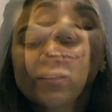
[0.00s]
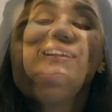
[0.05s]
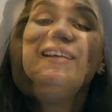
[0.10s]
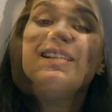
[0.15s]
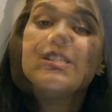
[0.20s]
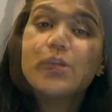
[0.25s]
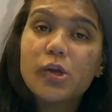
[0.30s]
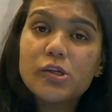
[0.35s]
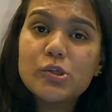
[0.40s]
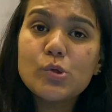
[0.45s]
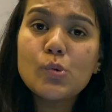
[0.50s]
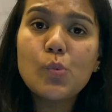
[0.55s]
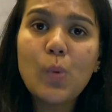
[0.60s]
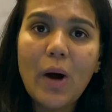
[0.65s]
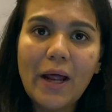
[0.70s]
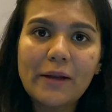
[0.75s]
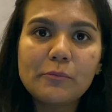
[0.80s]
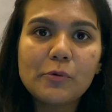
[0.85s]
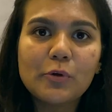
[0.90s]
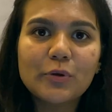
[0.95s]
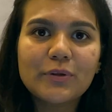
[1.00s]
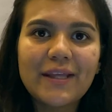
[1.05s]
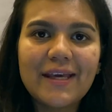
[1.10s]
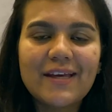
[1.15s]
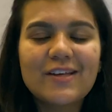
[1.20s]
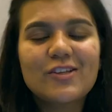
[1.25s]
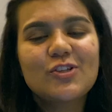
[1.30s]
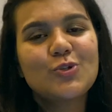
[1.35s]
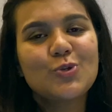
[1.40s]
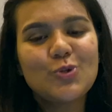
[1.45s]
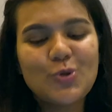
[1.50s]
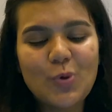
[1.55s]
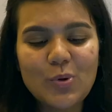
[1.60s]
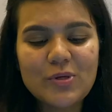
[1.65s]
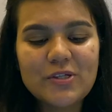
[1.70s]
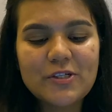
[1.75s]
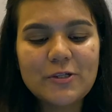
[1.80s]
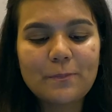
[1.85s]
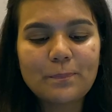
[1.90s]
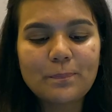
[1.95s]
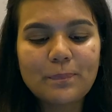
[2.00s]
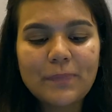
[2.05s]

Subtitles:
There's also one more thing to note